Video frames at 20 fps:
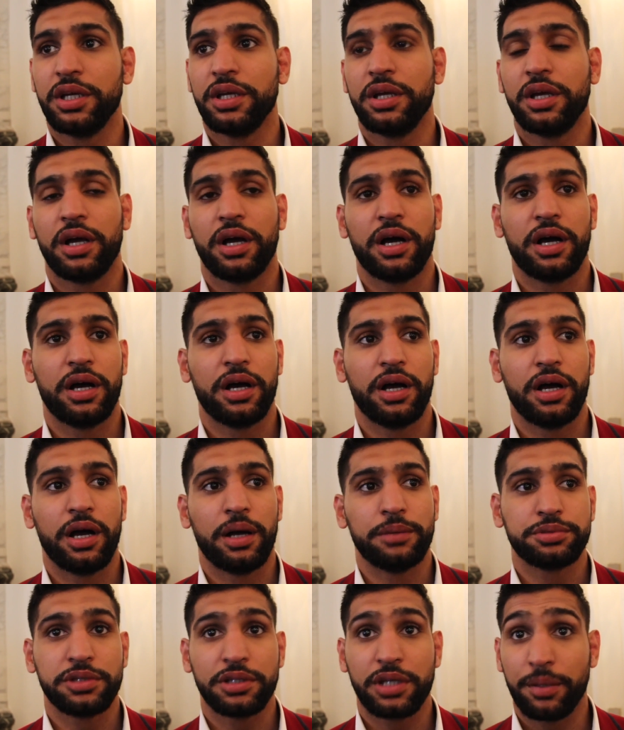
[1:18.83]

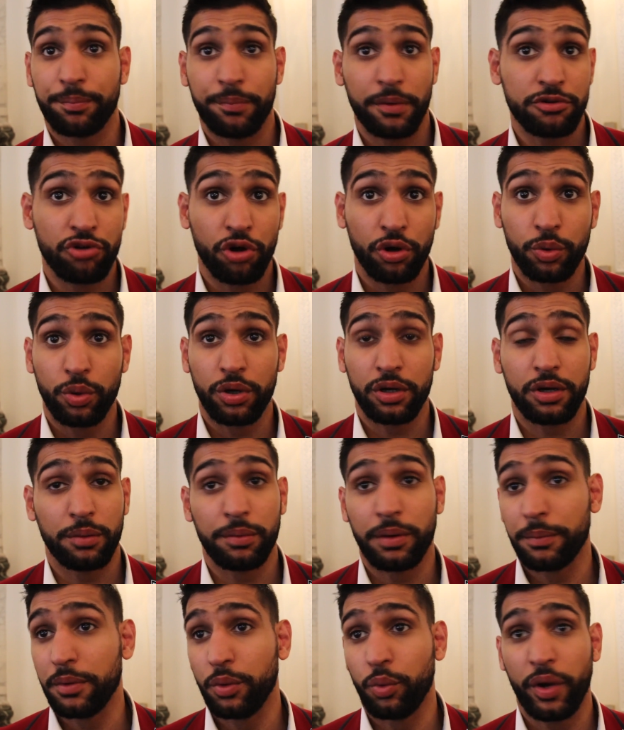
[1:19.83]
I'm still keeping my road work
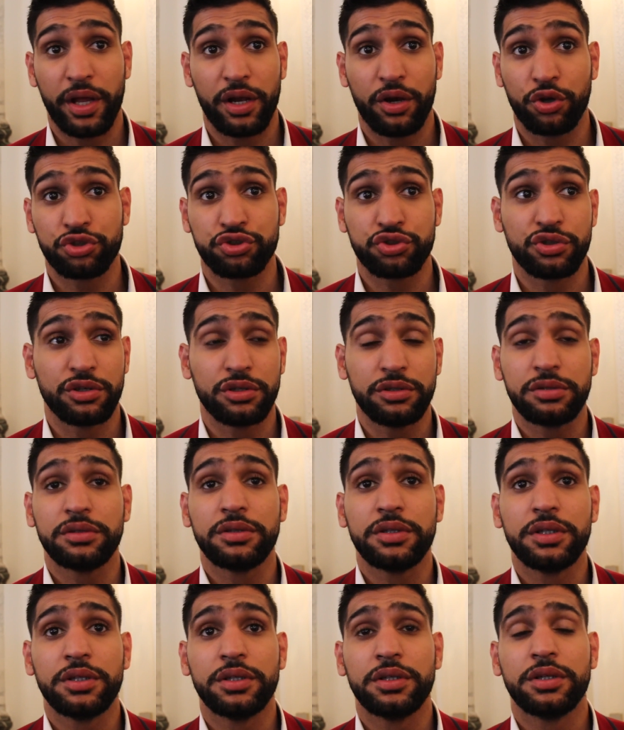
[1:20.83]
up. My weight looks good,
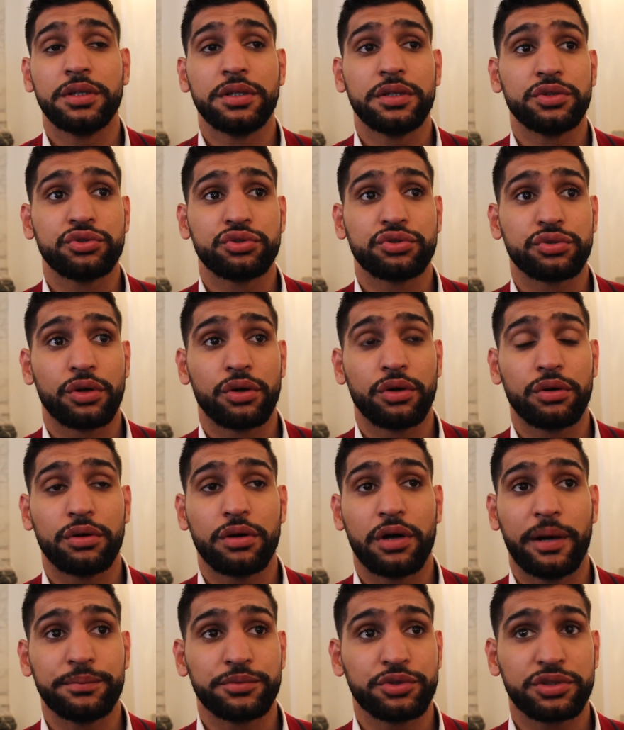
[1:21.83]
so
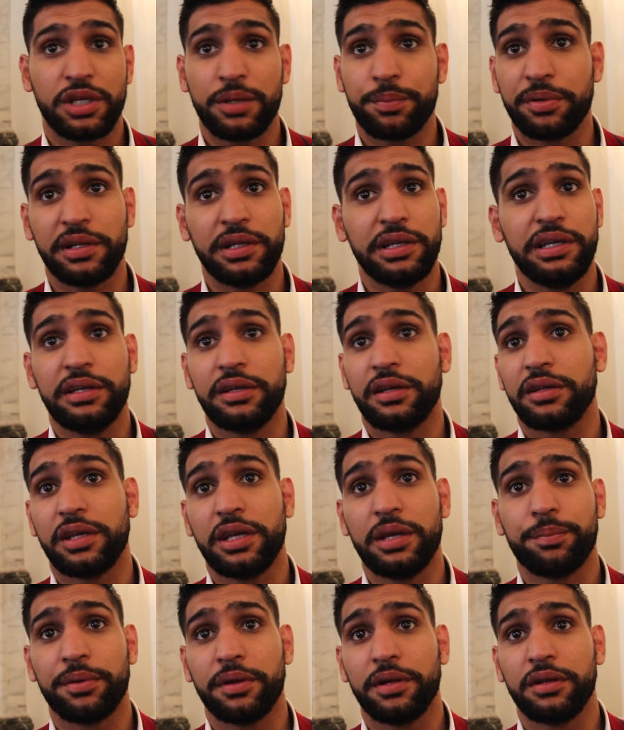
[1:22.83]
I'm just keeping lean and
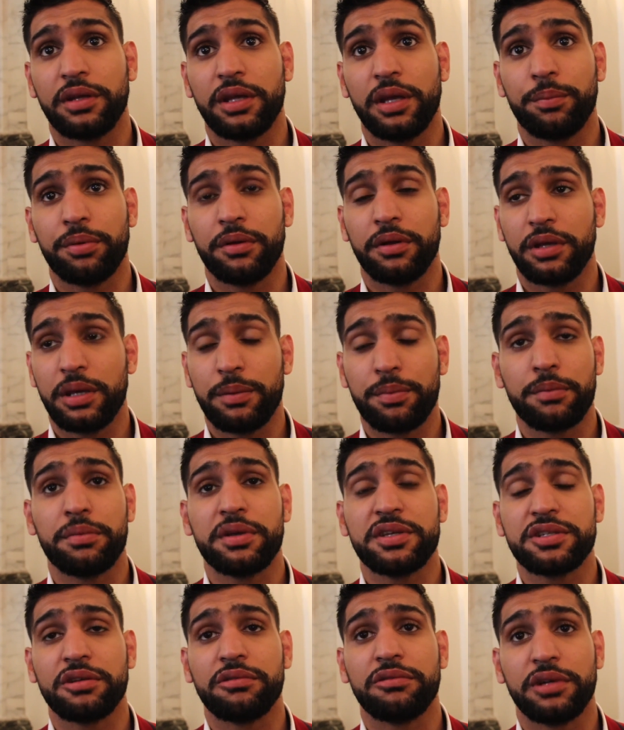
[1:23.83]
keeping
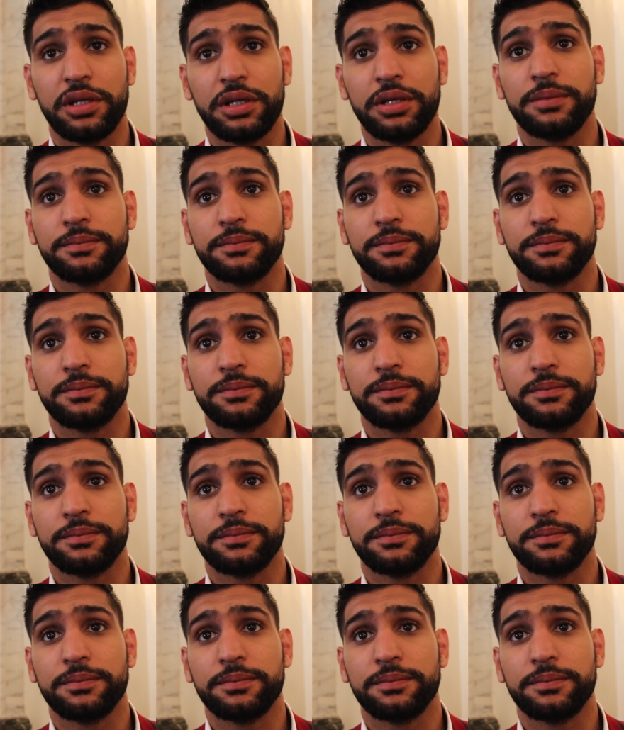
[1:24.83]
busy, really.